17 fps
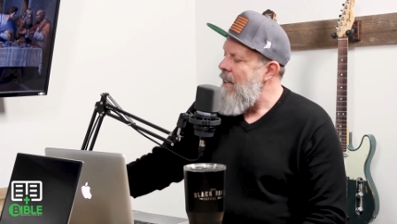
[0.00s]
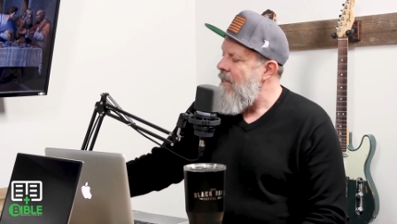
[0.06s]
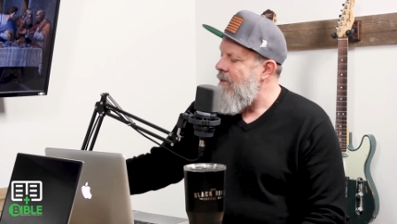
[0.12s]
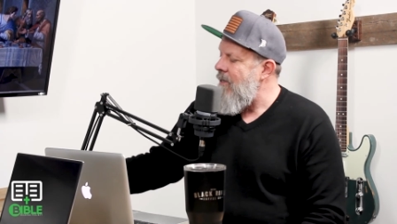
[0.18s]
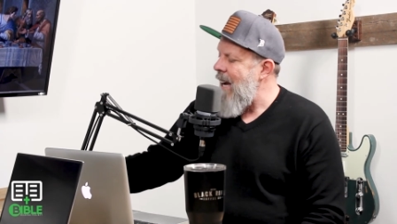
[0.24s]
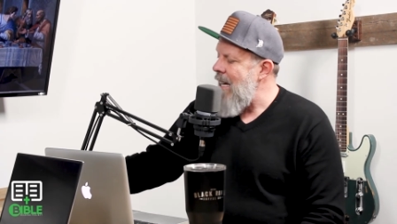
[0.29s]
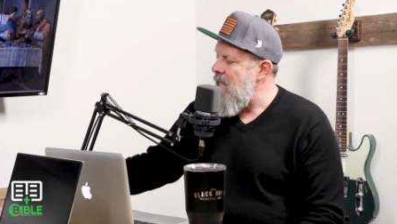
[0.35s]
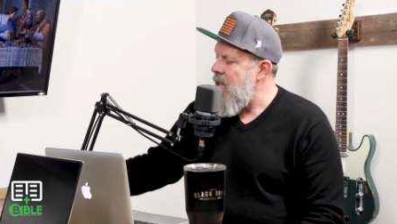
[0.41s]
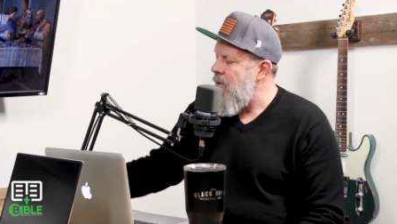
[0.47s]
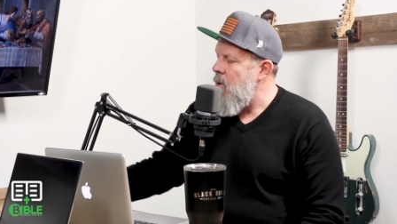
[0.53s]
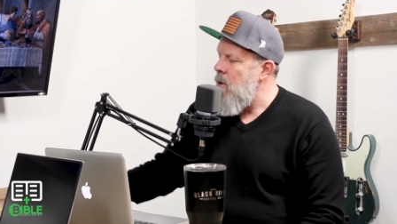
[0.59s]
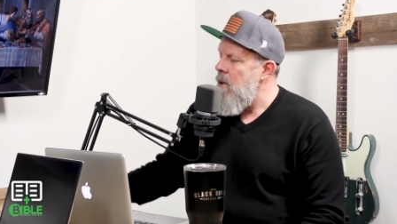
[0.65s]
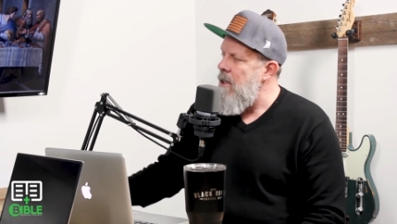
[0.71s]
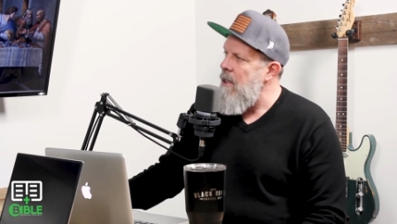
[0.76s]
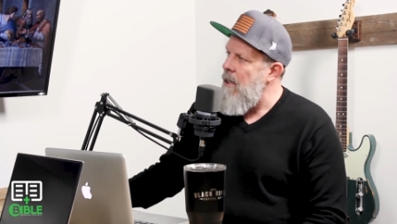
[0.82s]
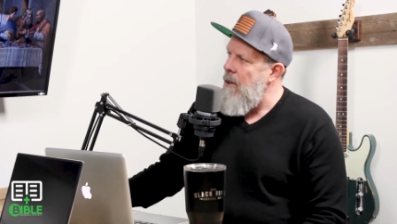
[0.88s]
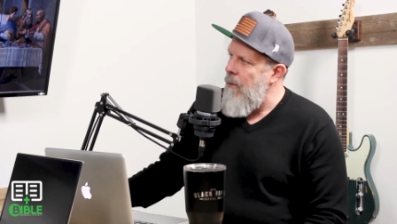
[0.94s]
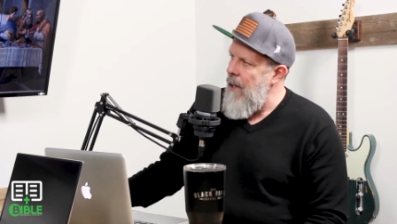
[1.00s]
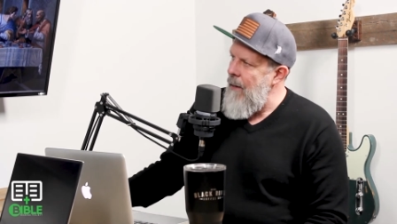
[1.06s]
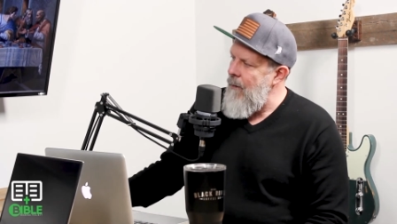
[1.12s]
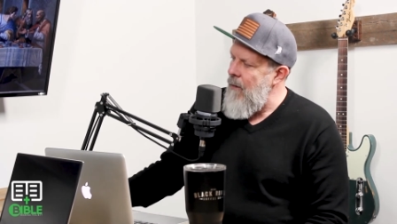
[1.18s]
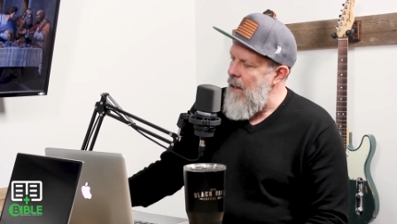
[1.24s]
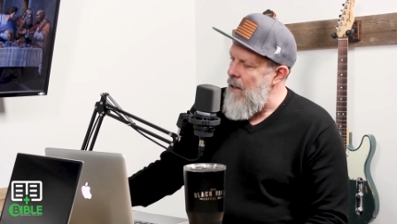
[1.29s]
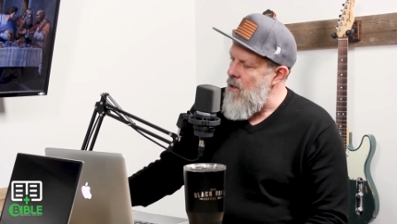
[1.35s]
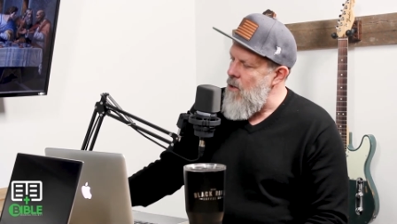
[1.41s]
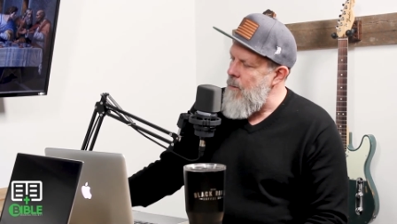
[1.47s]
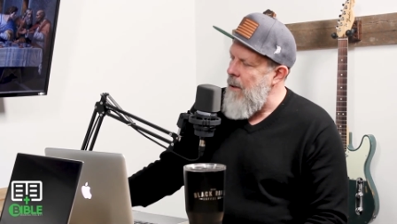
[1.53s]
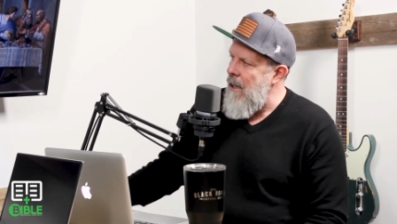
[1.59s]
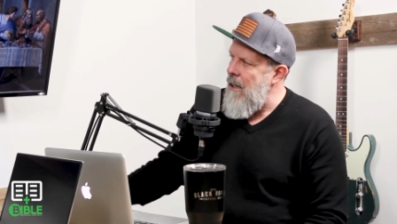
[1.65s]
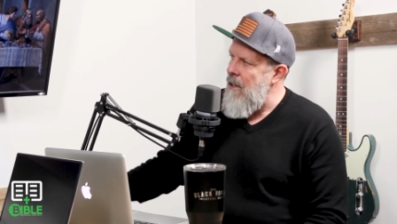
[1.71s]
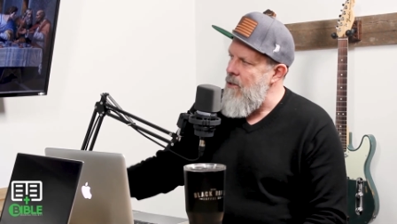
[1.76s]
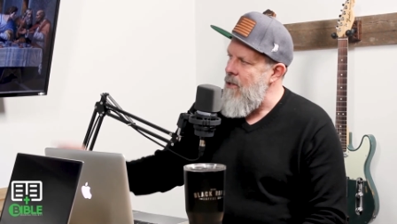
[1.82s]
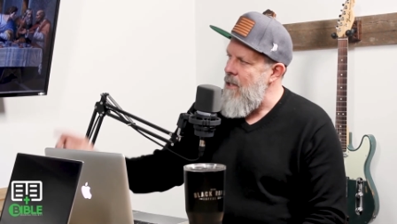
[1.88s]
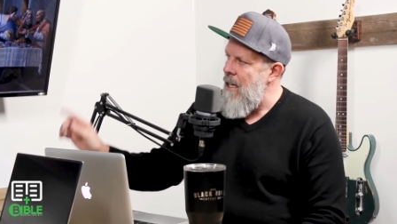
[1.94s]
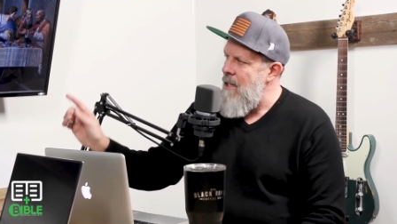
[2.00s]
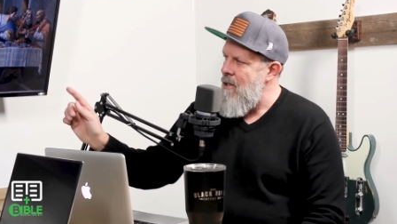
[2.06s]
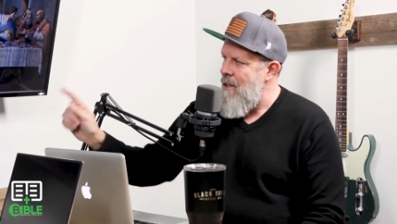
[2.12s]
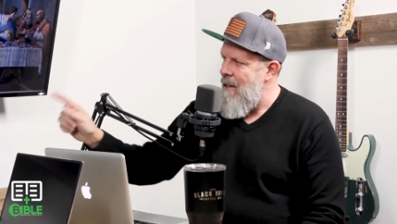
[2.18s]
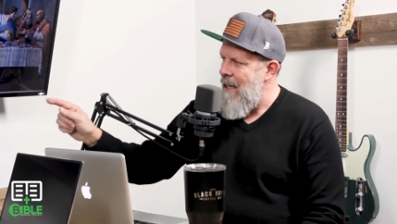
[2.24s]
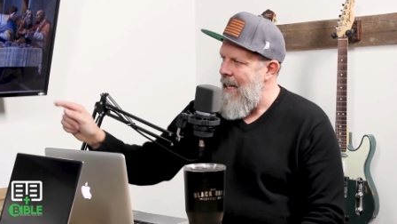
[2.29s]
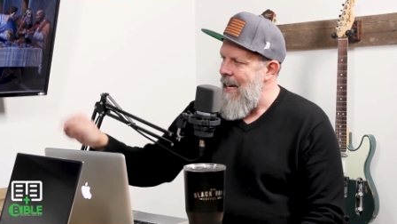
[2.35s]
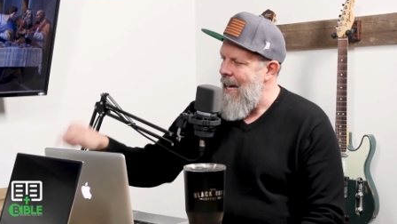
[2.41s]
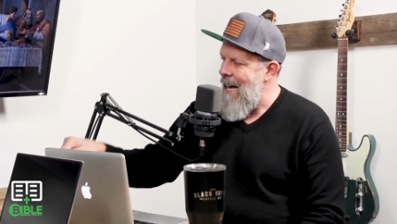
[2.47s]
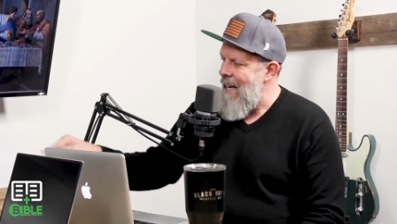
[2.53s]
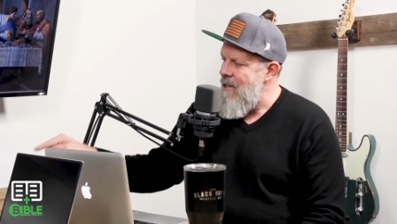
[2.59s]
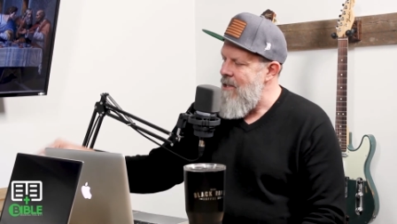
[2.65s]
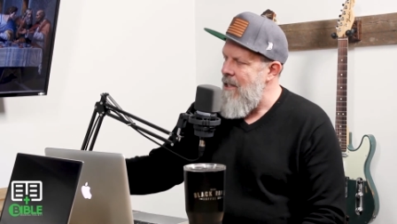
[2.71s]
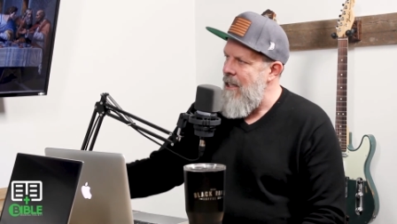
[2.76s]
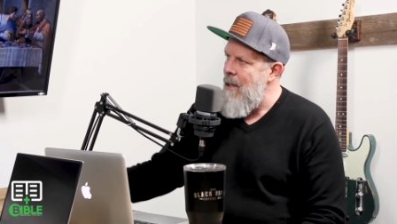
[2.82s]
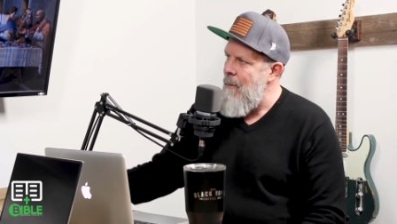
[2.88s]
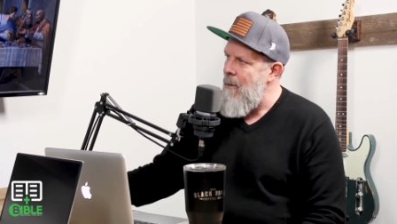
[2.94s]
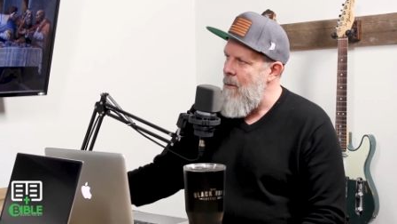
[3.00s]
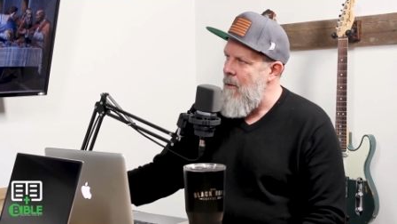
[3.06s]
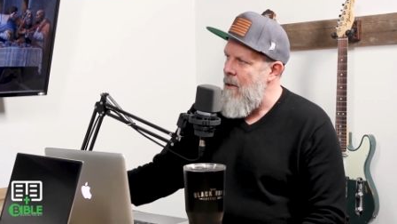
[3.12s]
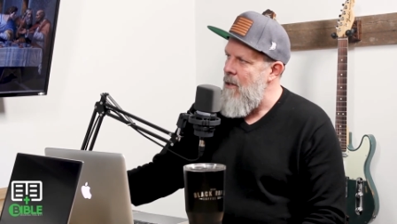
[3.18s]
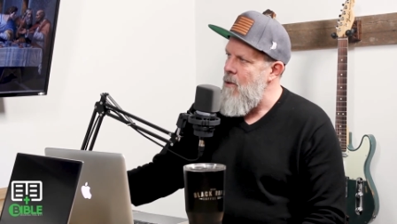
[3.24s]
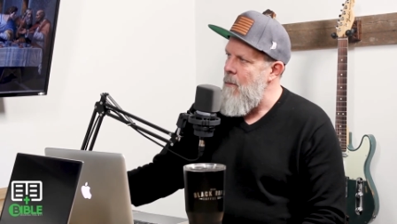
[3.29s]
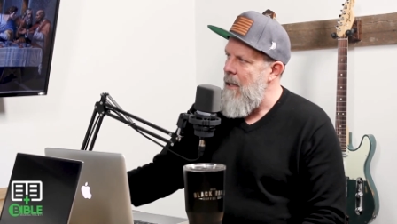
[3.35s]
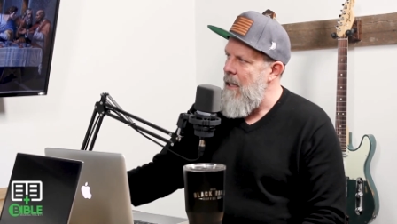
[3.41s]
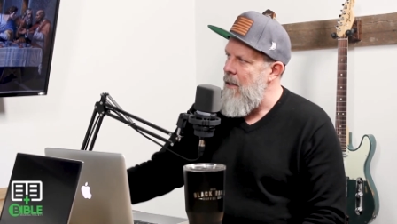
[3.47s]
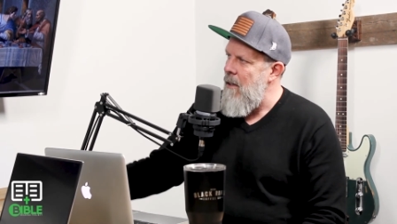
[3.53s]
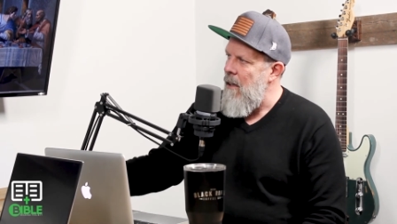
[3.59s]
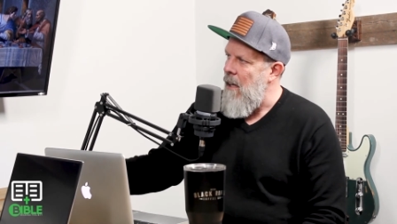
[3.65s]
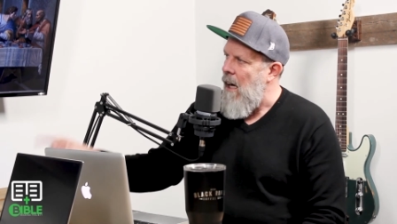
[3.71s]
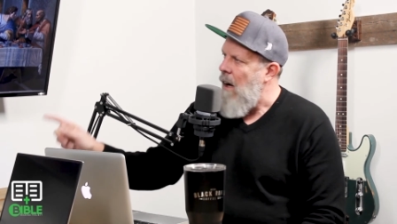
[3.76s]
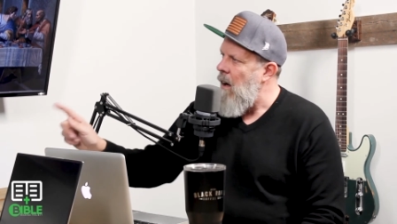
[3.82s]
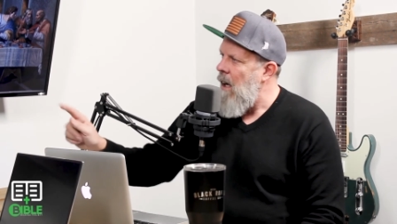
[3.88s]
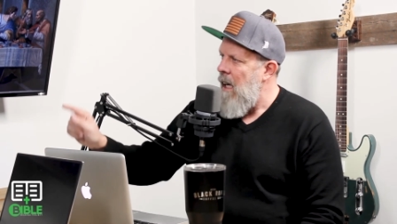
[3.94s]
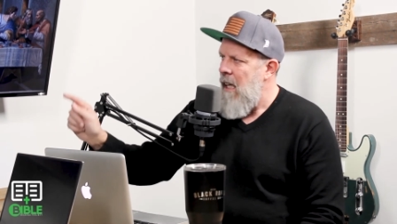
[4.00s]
Fast forward to Corinthians. Paul says to the guy sleeping with his mother-in-law,